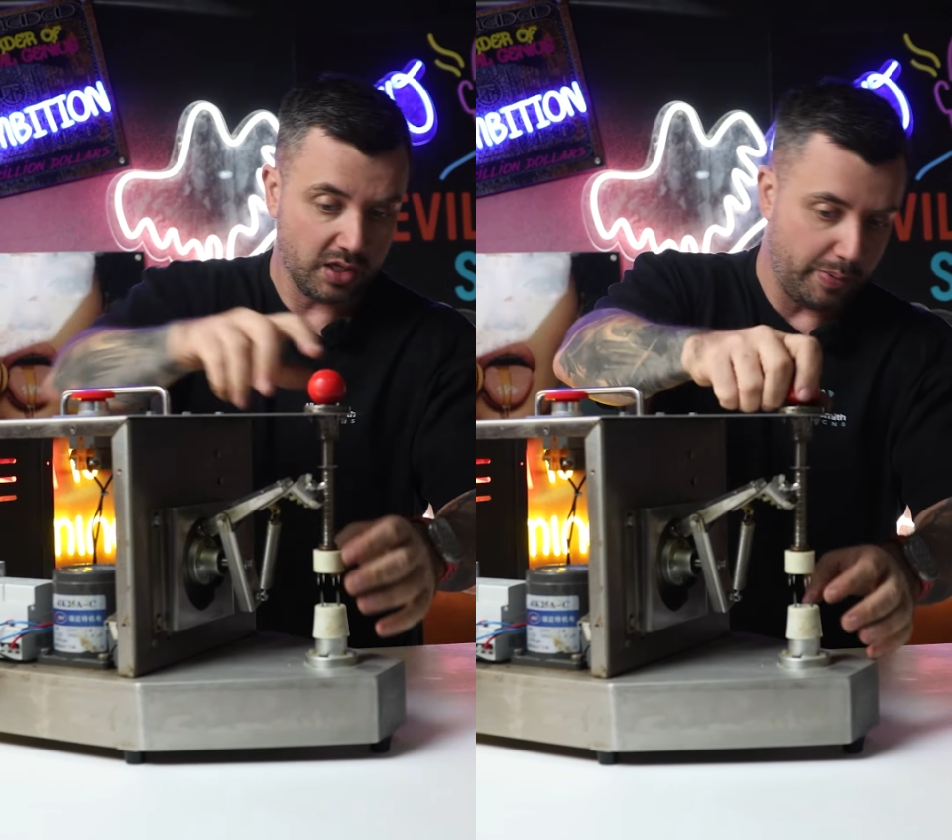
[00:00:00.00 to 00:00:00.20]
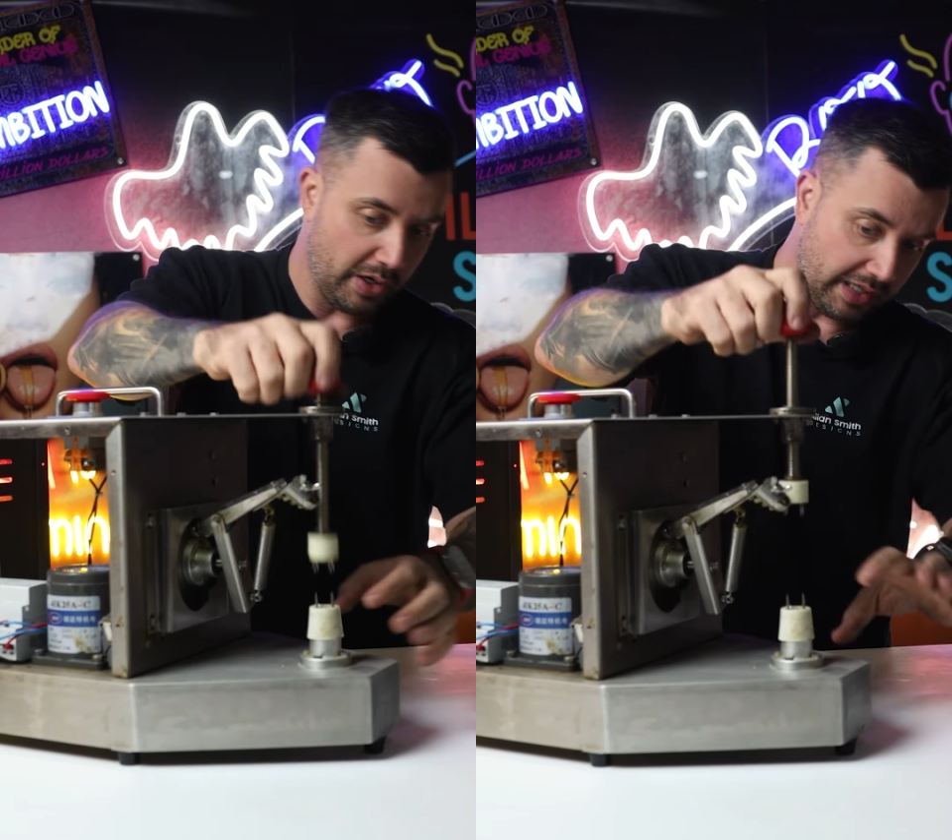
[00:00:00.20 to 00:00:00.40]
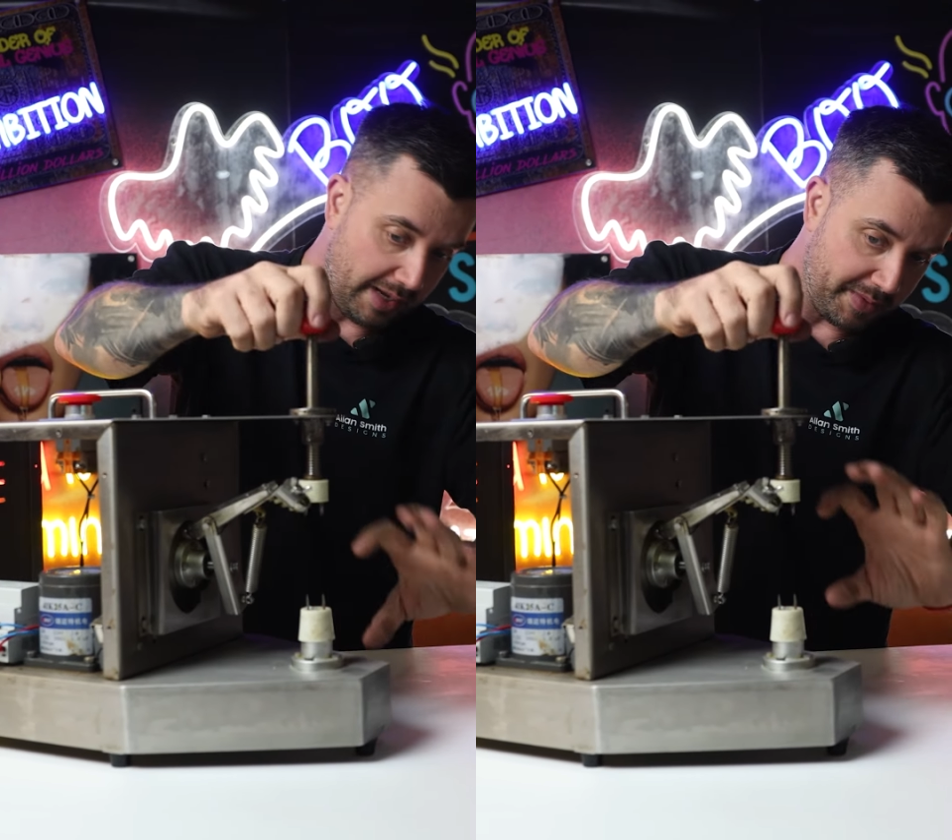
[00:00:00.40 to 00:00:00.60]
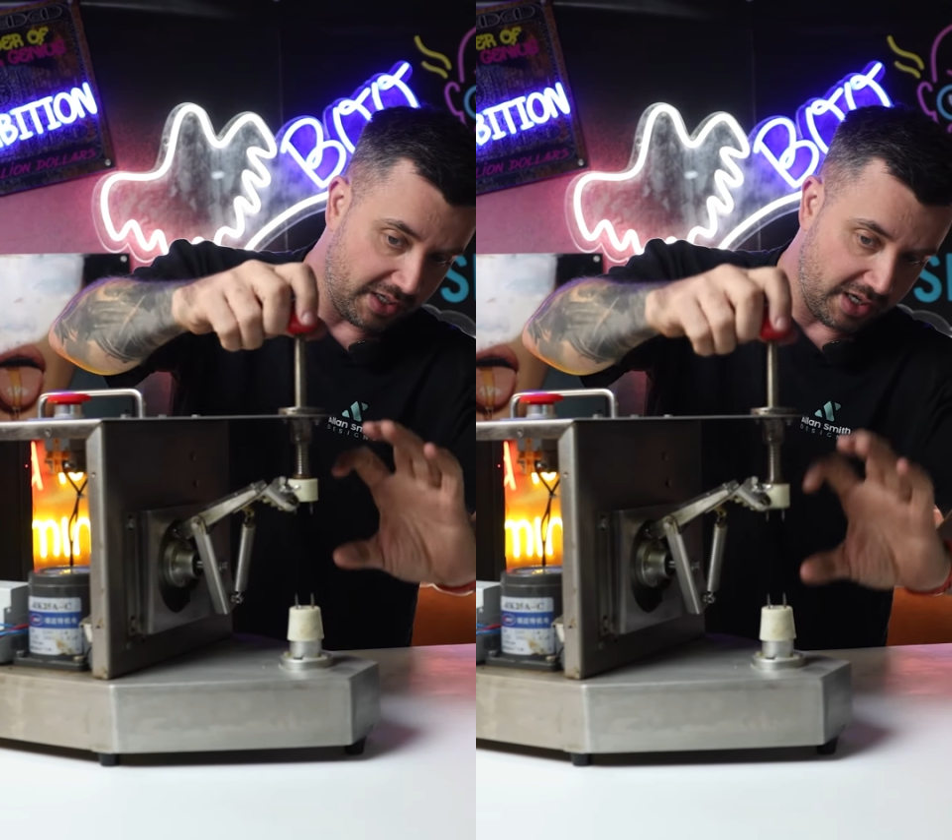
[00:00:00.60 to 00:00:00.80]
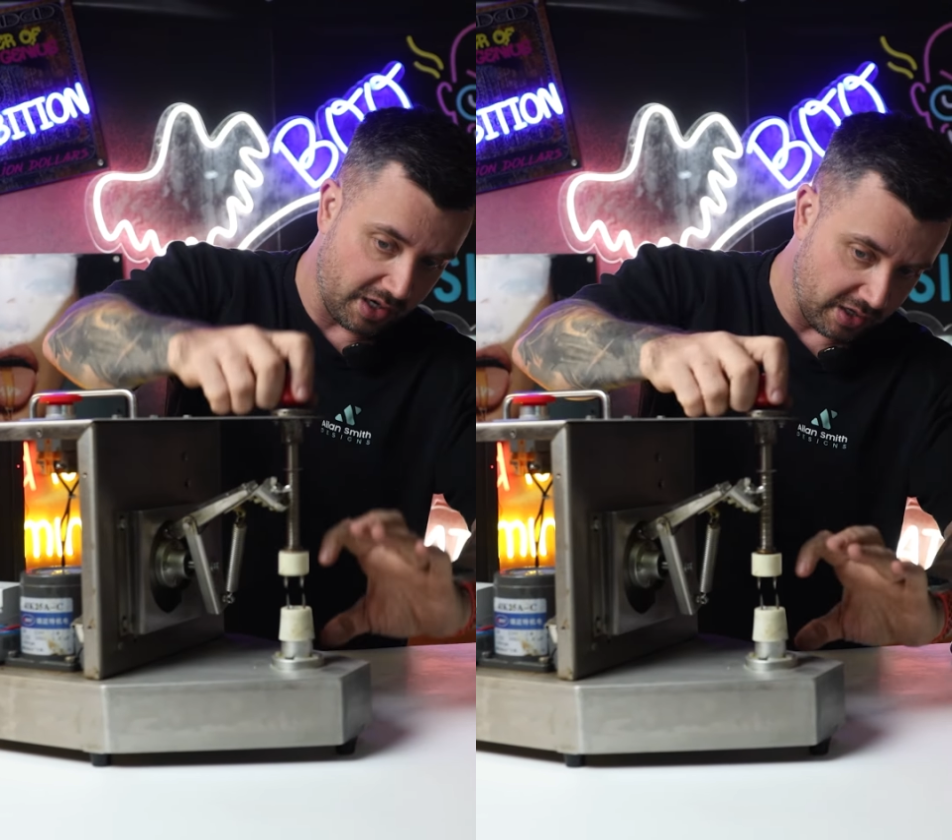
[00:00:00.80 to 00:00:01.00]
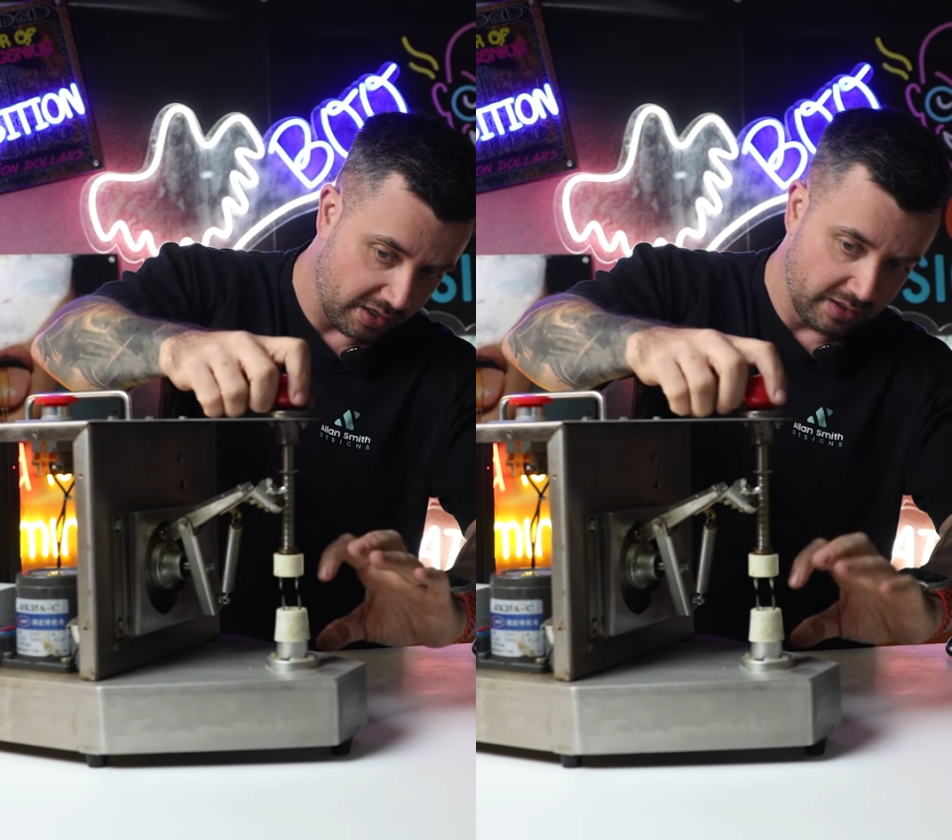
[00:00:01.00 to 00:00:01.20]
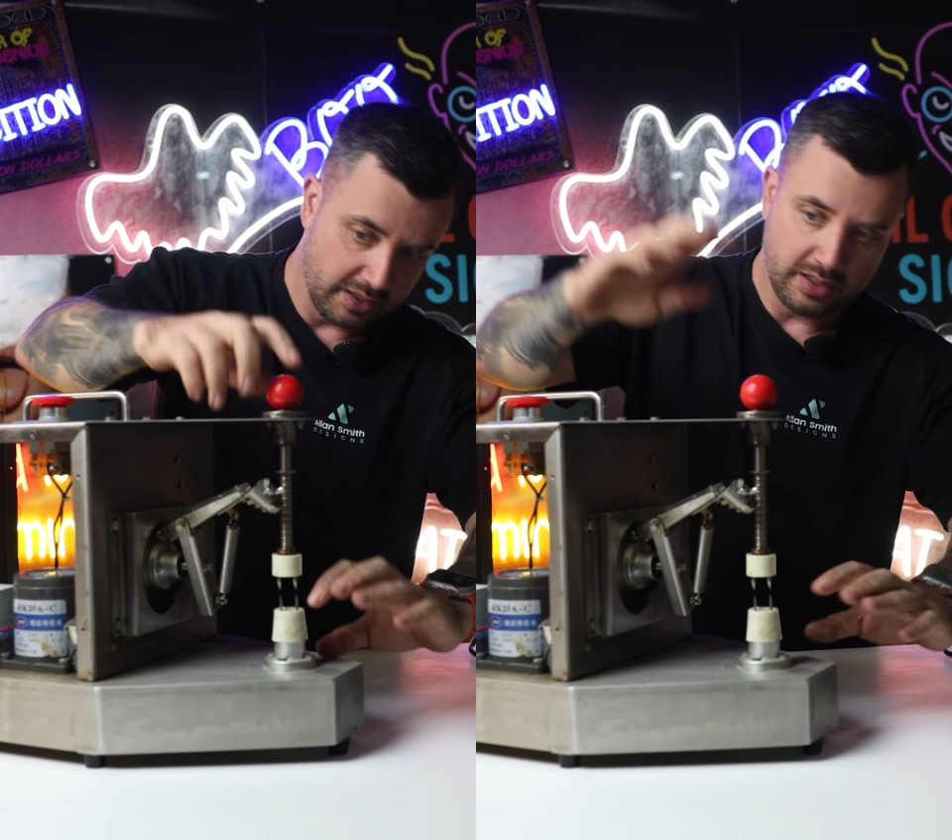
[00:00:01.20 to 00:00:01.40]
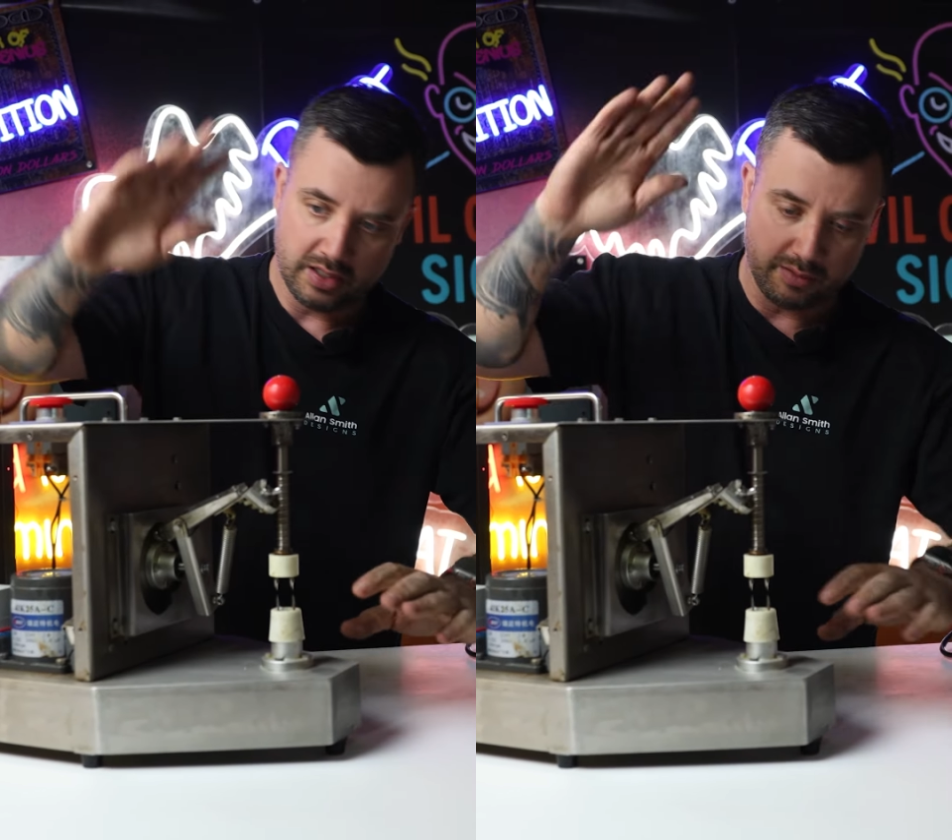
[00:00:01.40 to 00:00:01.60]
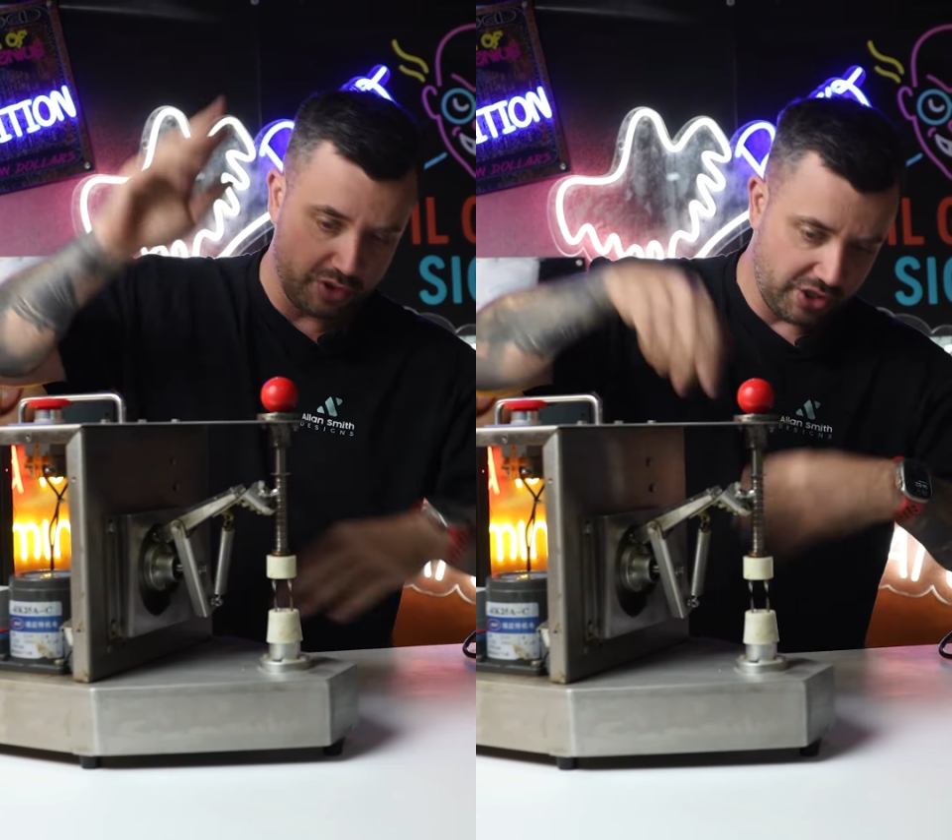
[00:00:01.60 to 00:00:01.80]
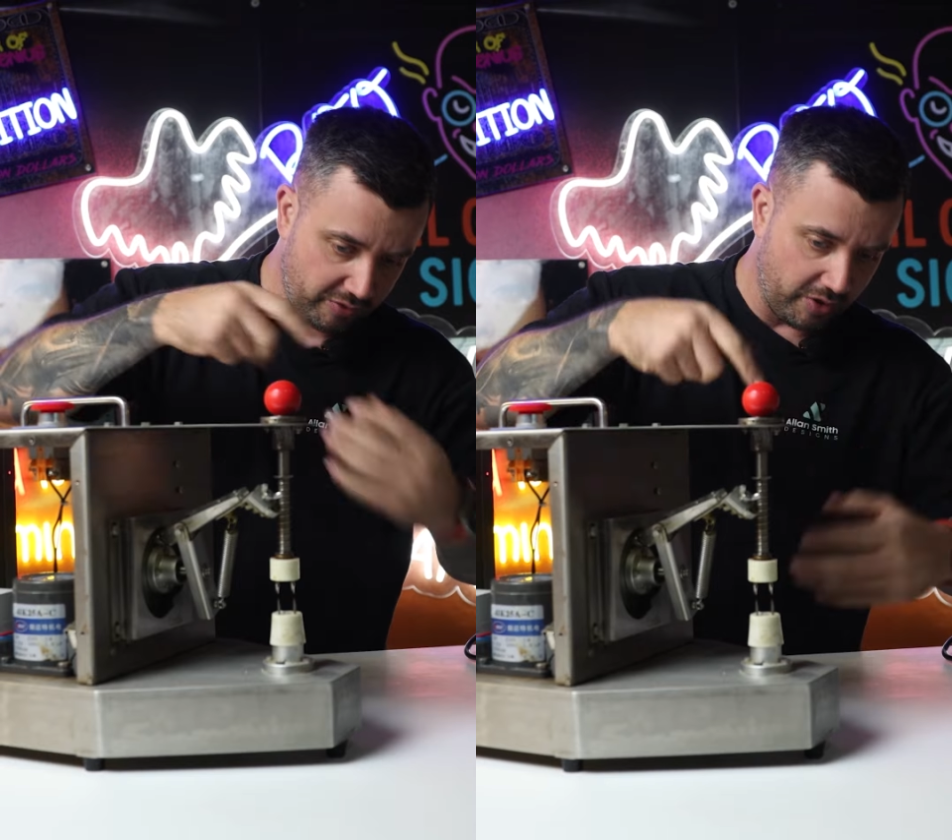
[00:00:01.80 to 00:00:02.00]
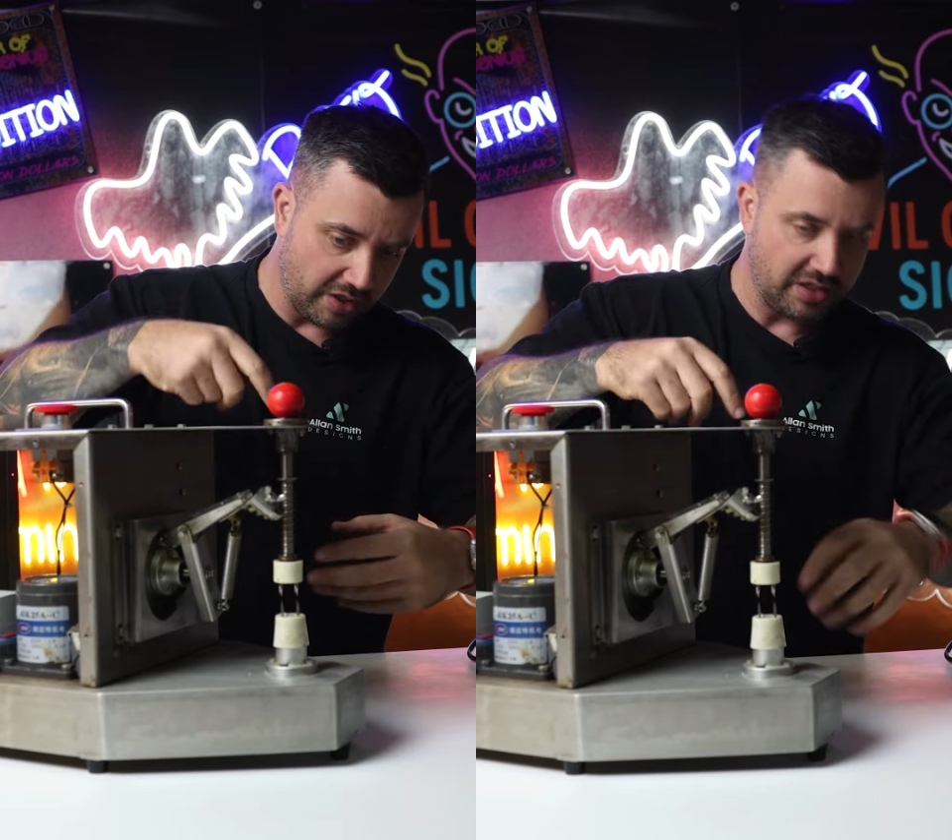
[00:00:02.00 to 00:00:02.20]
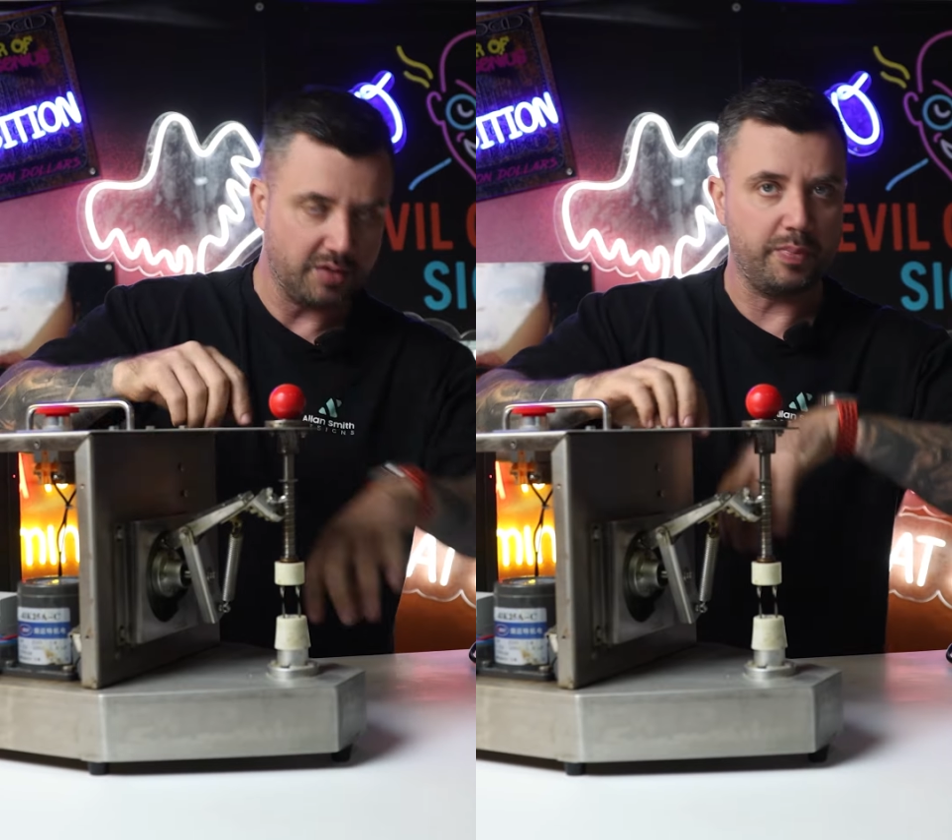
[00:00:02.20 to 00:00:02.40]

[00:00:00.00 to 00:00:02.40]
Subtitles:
You put a lemon in here, the machine runs,